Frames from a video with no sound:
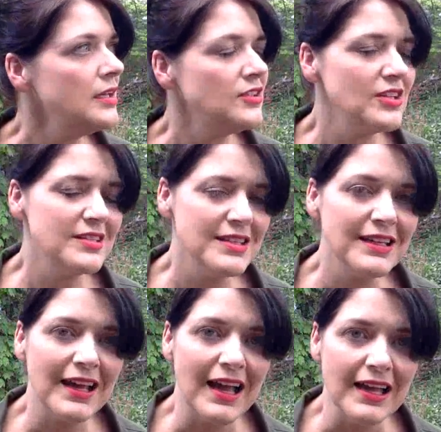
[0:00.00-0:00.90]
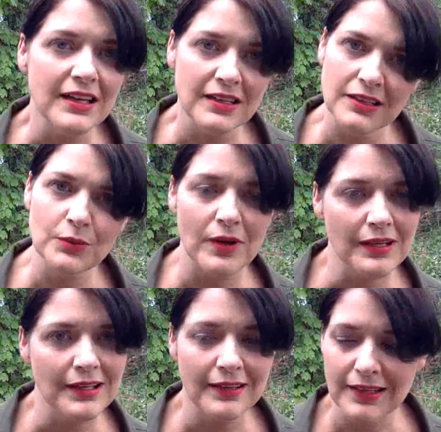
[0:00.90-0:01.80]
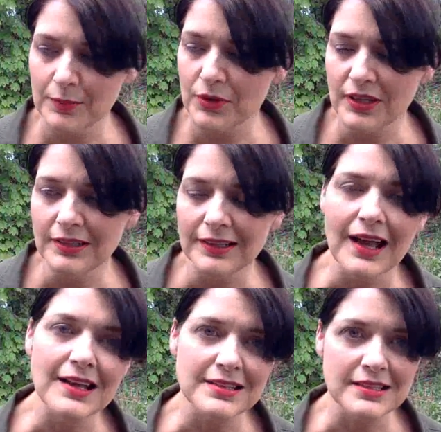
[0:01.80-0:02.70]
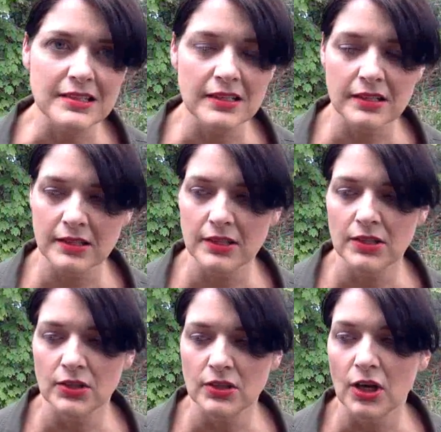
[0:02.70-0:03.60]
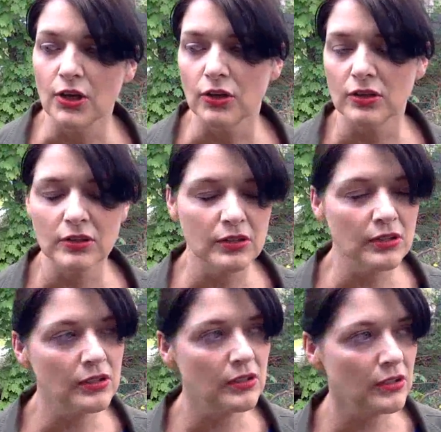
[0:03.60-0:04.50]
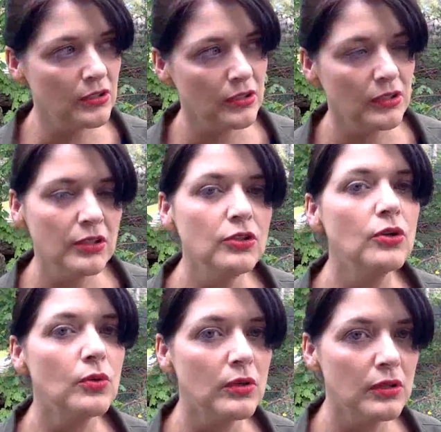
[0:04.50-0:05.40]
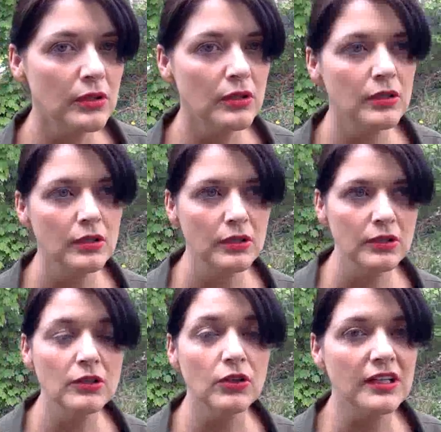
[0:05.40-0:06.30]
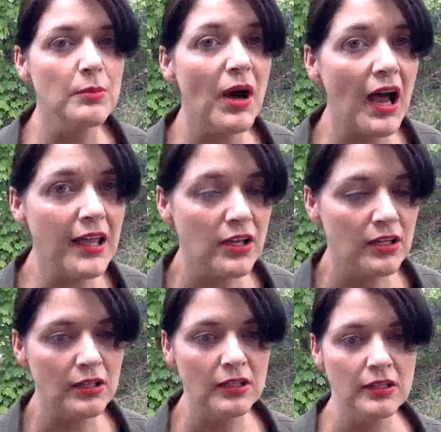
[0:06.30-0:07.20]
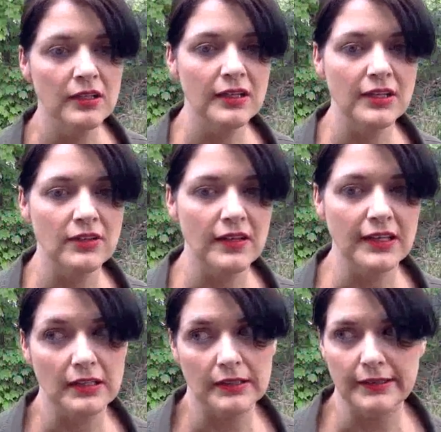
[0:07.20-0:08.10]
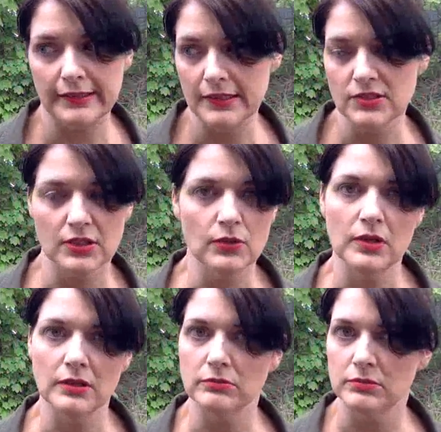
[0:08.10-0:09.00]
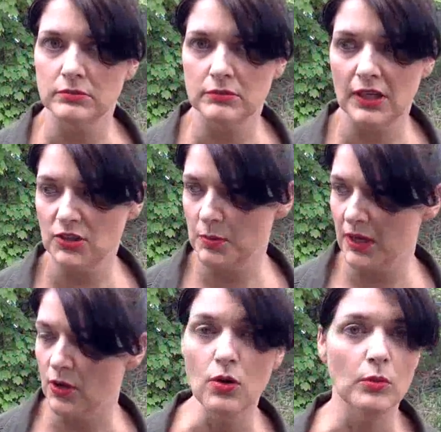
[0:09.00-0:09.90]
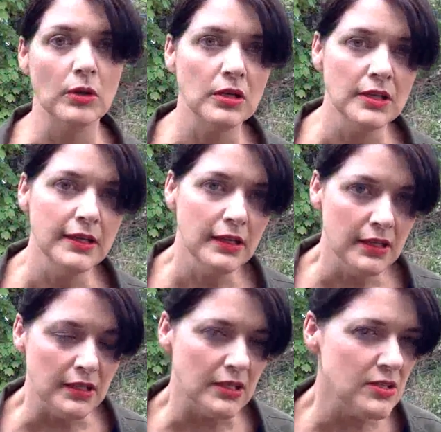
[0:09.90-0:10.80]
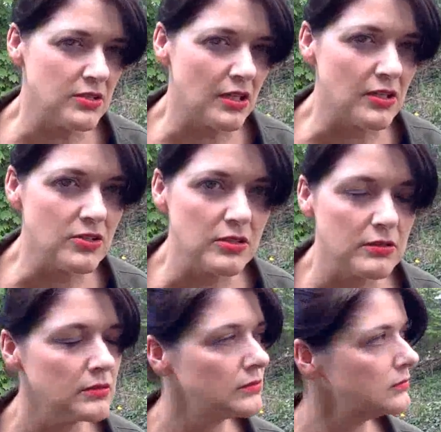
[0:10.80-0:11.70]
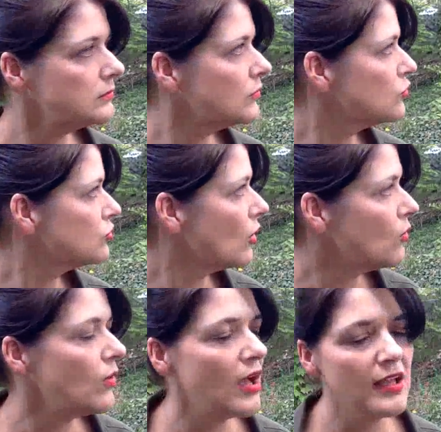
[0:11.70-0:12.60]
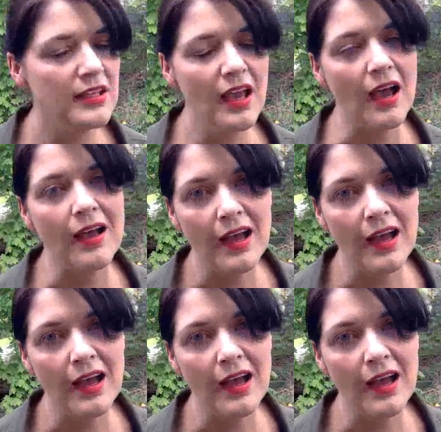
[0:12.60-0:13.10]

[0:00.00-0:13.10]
So you see a guy walking down the neighborhood, and the guy says, "Hey, you looking to buy?" And you're like, "I guess so. I'd like to buy a home." And he says, "So, yeah.